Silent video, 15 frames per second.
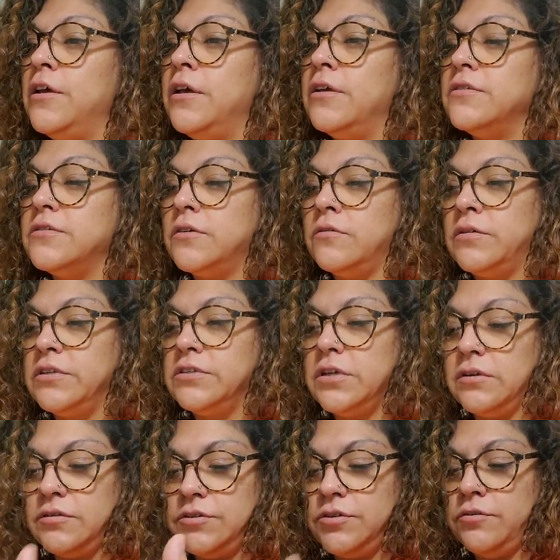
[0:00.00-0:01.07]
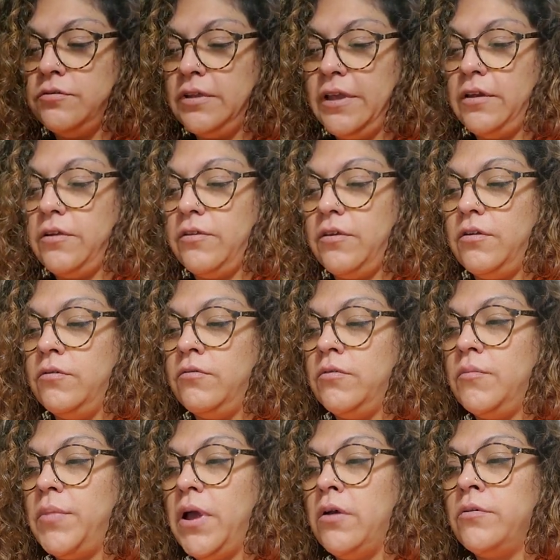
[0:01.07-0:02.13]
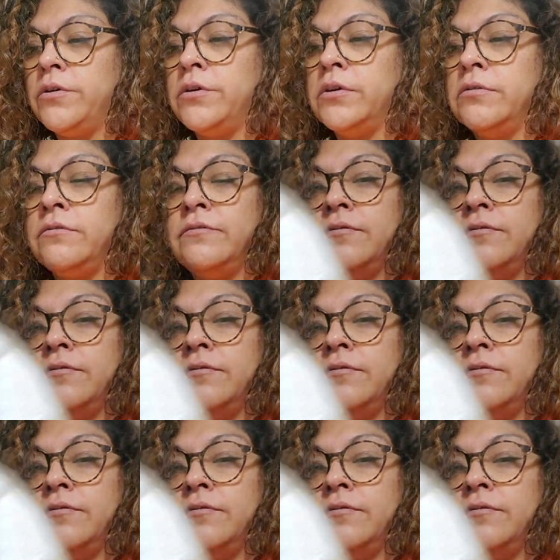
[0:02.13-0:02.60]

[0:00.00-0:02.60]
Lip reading: So it tells you, like, you know, the power of